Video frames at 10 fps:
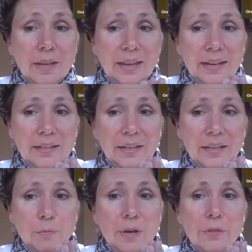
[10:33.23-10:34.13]
And
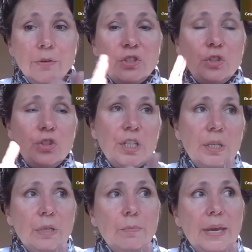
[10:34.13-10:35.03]
whether it's
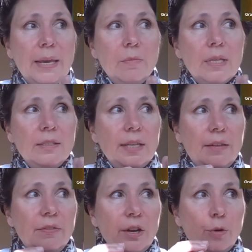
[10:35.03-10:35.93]
G2P payments
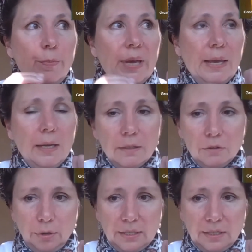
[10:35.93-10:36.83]
and they're paying the
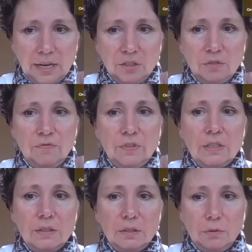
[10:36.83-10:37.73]
transaction
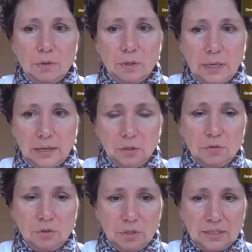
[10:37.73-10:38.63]
fees so the end
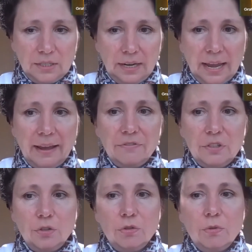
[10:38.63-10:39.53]
user doesn't have
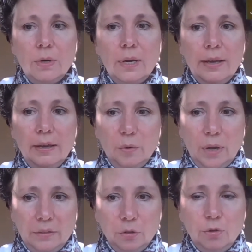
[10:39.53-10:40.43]
to,
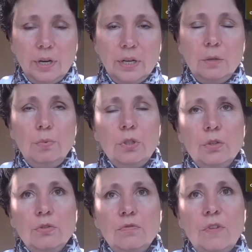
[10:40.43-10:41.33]
and they're trying to push
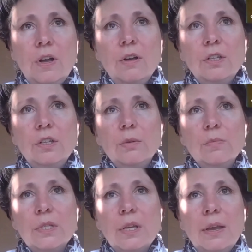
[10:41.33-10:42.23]
those
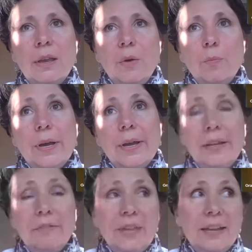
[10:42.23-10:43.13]
volumes. But
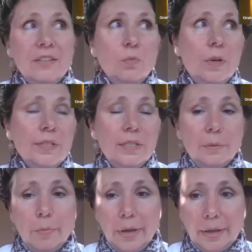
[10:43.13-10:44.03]
if that's once a
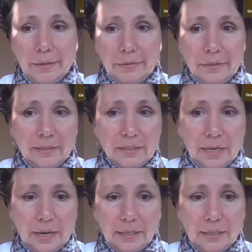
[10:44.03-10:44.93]
month, that's
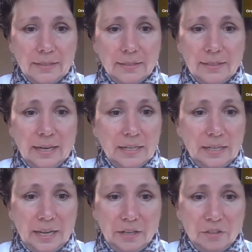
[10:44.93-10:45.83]
not going to
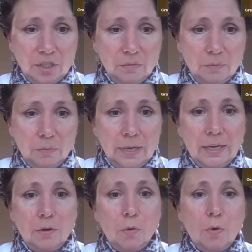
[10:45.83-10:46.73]
sustain an agent,
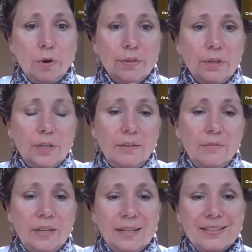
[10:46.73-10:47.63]
right? Or they're
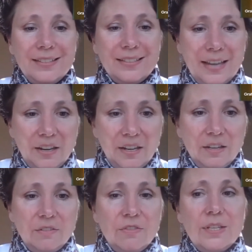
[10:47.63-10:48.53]
giving
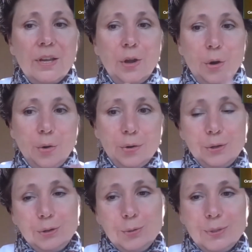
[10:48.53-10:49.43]
incentives, or
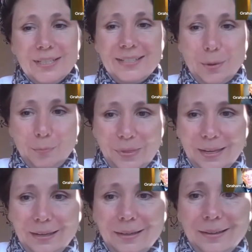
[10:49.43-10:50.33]
they're doing
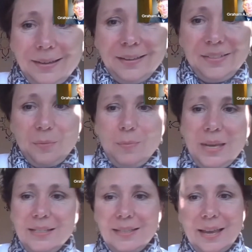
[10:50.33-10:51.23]
something that
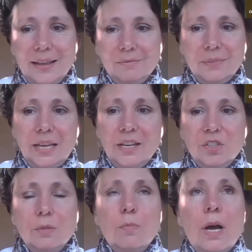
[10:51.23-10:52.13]
makes that
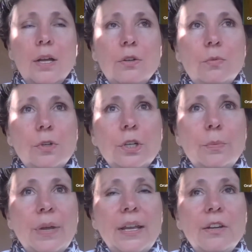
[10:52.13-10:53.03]
agent model work.
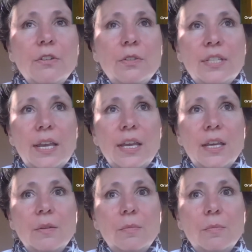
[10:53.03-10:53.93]
But I hear you
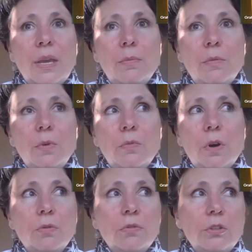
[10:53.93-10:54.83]
saying maybe we
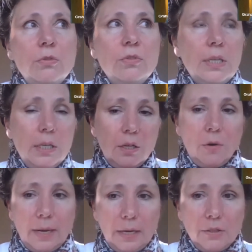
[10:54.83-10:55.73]
won't use
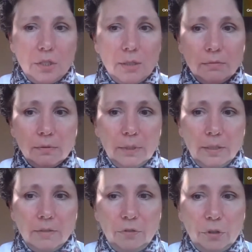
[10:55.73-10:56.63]
Kiko agent
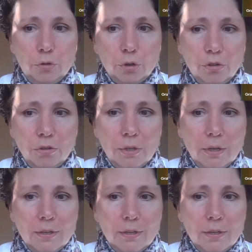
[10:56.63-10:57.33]
in the future.